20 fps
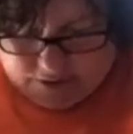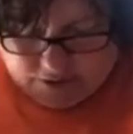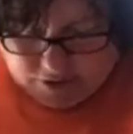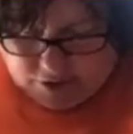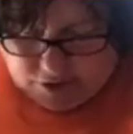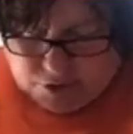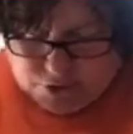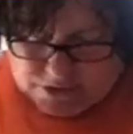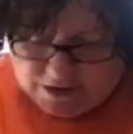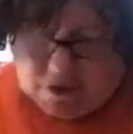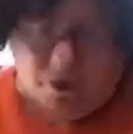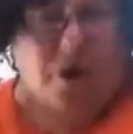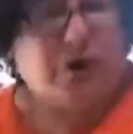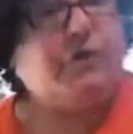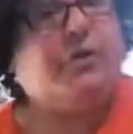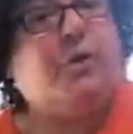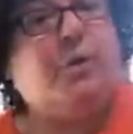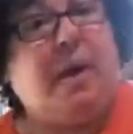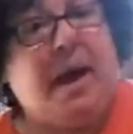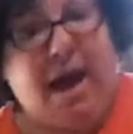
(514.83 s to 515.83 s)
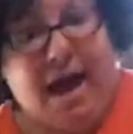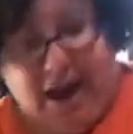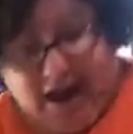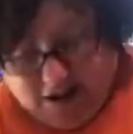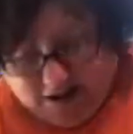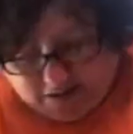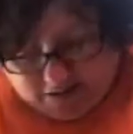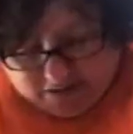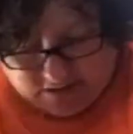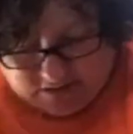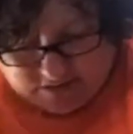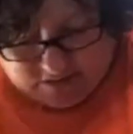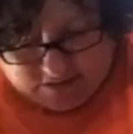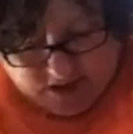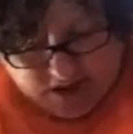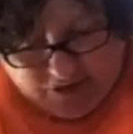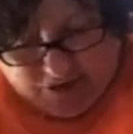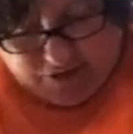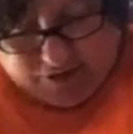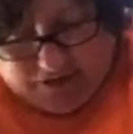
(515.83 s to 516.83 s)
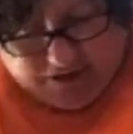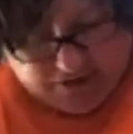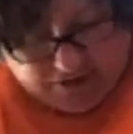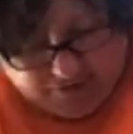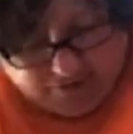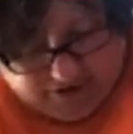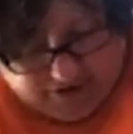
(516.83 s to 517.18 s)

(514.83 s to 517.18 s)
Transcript: Now, you can also add other